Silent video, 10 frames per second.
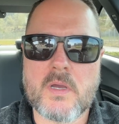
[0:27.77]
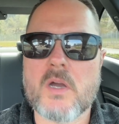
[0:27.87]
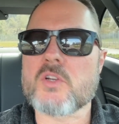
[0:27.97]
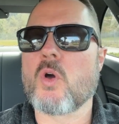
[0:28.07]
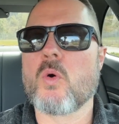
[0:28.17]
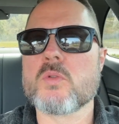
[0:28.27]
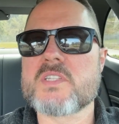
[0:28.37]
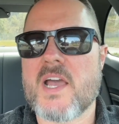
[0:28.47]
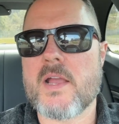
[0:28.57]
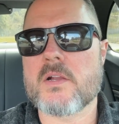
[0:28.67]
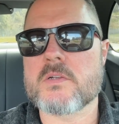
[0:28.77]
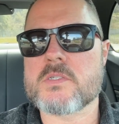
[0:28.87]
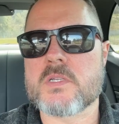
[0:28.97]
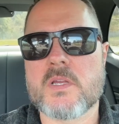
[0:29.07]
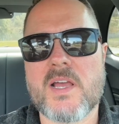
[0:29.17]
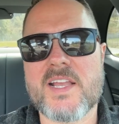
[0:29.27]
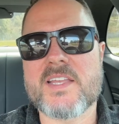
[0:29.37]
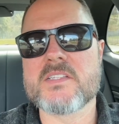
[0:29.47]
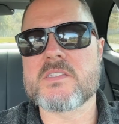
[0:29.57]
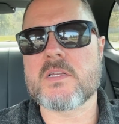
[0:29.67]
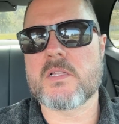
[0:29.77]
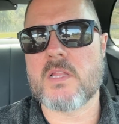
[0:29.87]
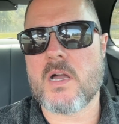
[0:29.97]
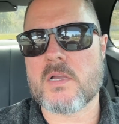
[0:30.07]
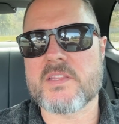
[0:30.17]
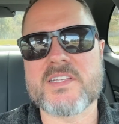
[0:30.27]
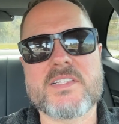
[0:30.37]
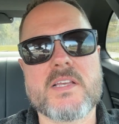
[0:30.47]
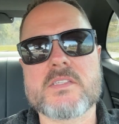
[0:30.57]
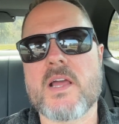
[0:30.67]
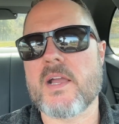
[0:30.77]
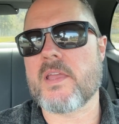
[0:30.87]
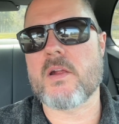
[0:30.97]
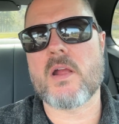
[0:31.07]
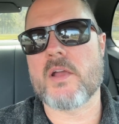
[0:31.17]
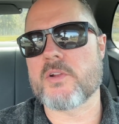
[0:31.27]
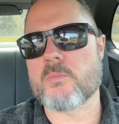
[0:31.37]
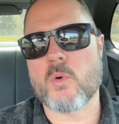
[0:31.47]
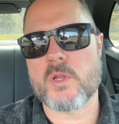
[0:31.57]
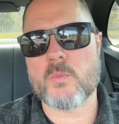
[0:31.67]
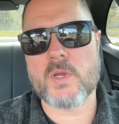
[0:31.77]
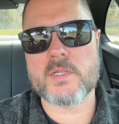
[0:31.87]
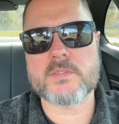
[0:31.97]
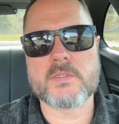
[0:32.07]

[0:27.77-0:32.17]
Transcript: on cold tires, against the clock that does not care how your morning went.